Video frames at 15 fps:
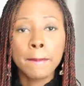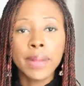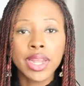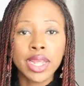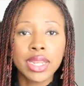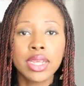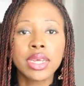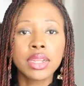but
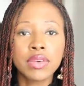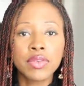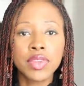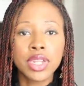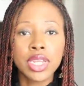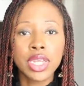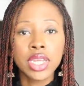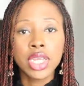at the end of
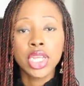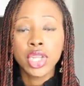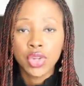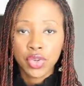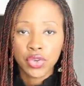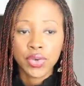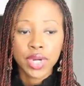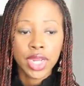the day you
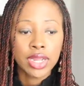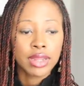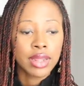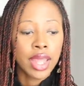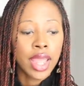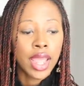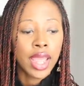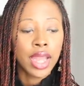tried
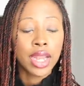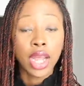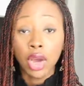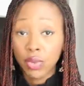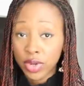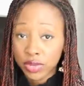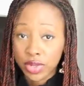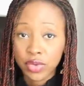and
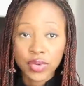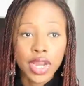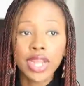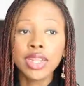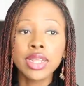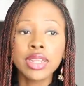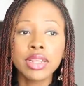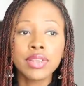we've
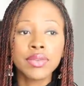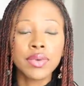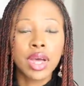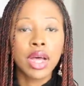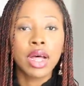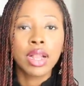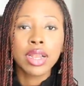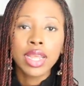tried it as
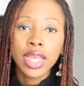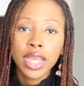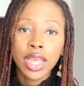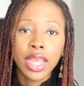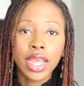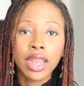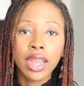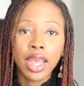well
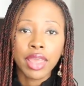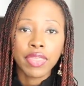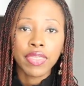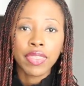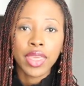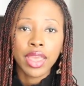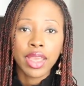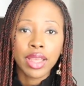and I
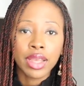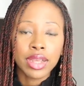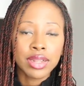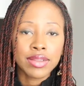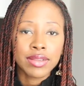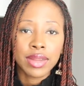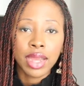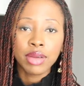think
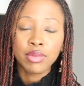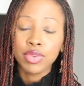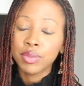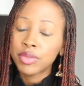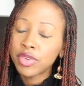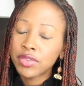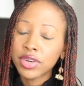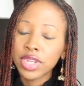it's time to
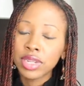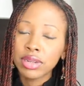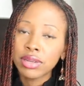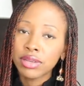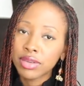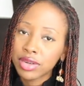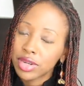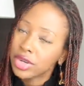move on
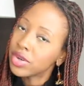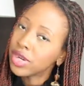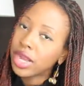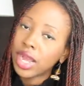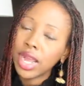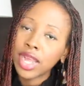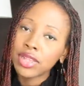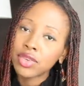
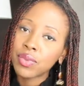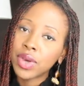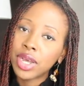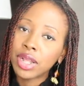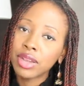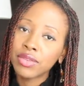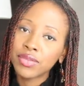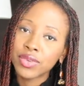as
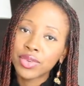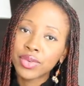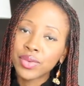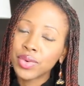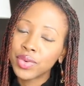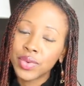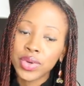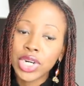well for
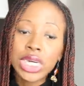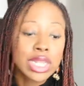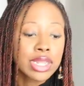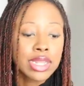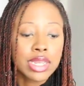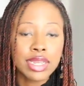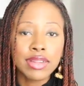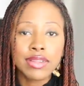
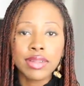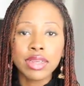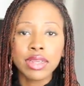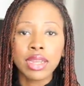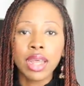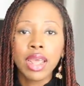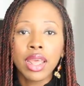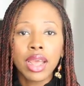
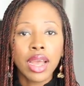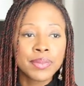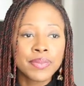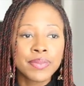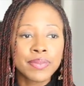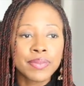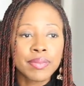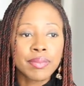2018
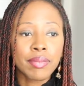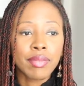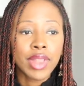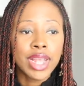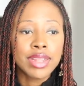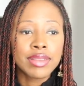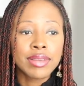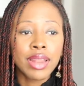um,
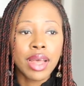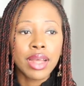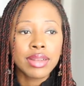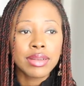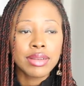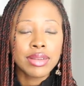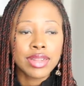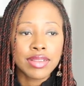it's
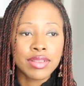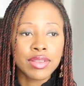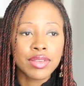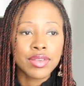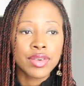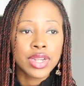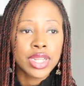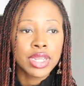not
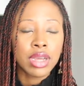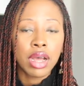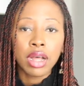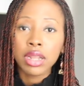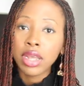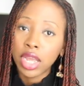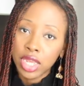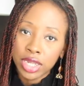necessarily
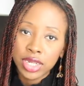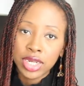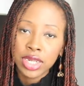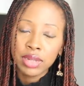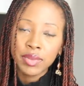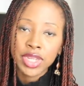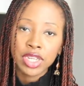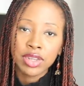all
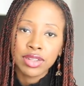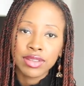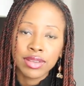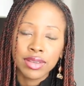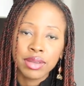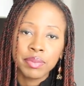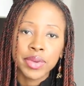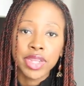ugly because
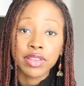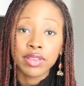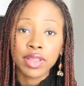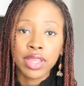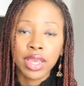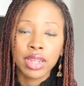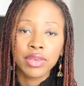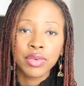it depends
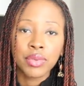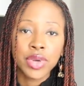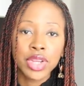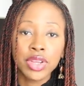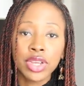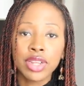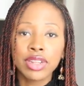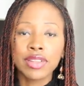again the way
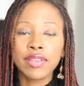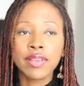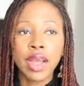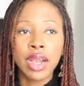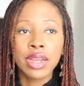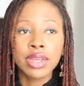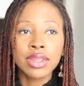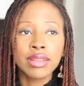you're gonna
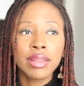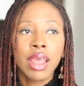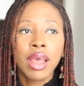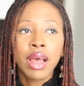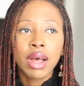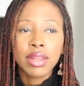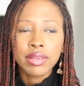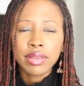style it
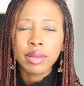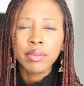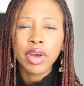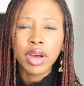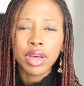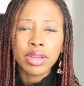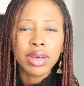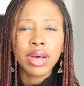on some
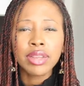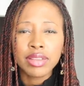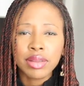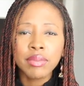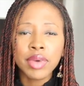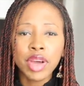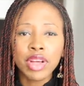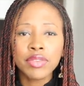uh, on
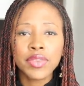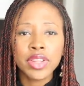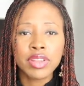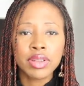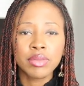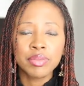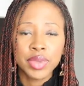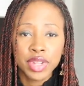some
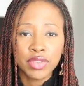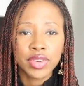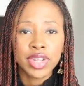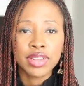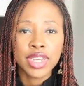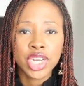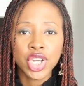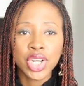outfits on
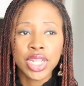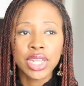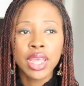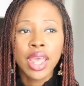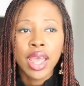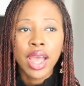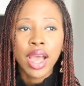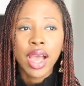Pinterest actually
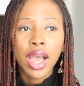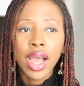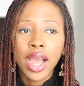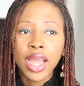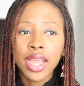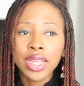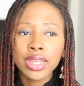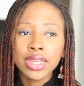
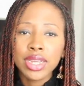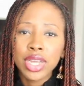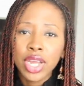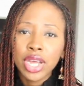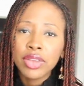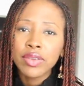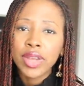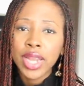I
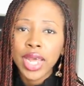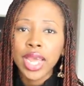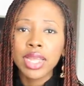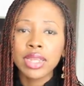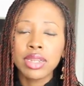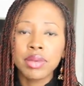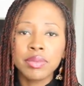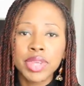got to
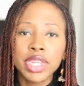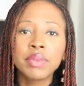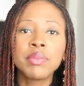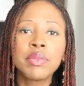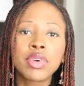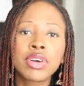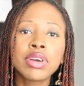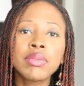like it a bit
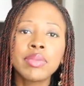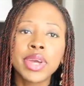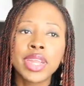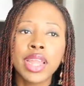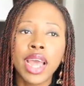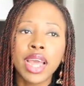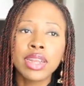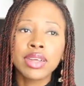more
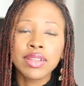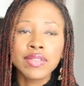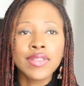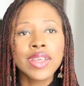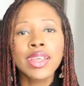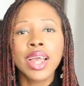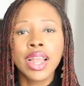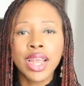but I don't
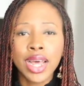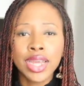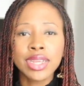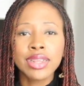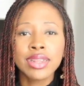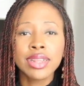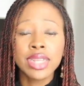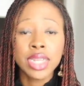think I
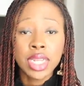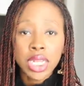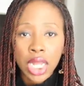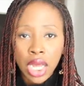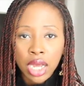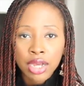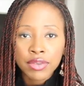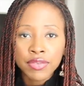like it
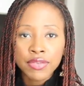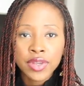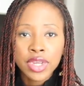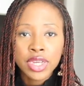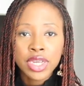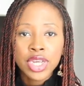enough